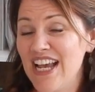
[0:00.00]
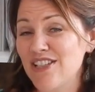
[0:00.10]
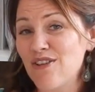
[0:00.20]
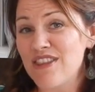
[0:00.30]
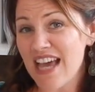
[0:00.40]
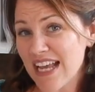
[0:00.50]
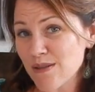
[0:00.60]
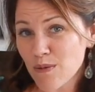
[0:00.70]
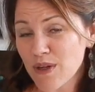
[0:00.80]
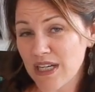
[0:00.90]
So
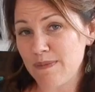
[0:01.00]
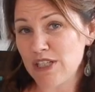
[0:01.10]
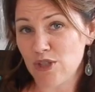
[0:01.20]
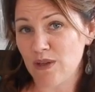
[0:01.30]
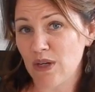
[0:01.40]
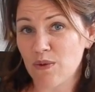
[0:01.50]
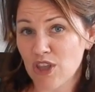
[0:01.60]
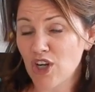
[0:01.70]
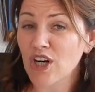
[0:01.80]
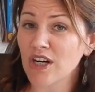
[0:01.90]
that's what we're going to be doing
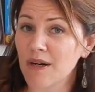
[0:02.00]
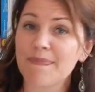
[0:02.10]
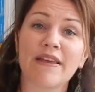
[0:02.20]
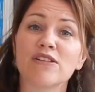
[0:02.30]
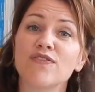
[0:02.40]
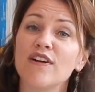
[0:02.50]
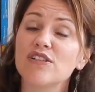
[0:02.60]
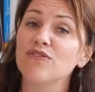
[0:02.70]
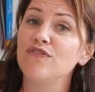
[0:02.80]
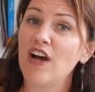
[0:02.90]
with her. Now, as far
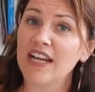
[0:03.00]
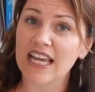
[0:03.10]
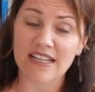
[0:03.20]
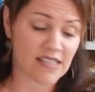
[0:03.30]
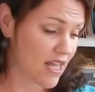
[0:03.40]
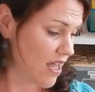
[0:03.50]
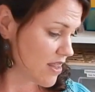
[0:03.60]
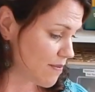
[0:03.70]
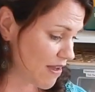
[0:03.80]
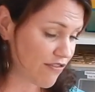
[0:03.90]
as phonics,
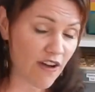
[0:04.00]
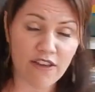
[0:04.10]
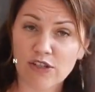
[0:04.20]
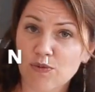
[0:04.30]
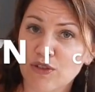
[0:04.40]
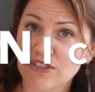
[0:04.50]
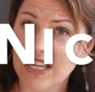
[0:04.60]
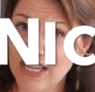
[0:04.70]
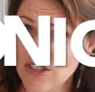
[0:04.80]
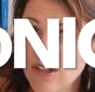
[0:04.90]
then My Father's World
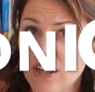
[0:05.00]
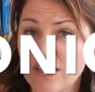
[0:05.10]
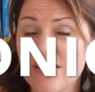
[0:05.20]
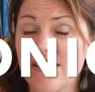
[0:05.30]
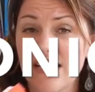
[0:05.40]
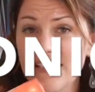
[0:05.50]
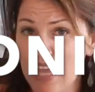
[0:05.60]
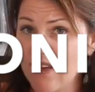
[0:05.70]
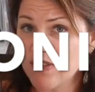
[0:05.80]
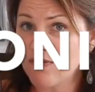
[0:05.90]
kindergarten does
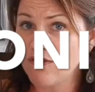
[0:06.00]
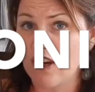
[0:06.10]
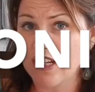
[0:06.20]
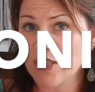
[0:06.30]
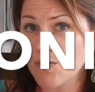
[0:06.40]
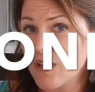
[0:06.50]
have some phonics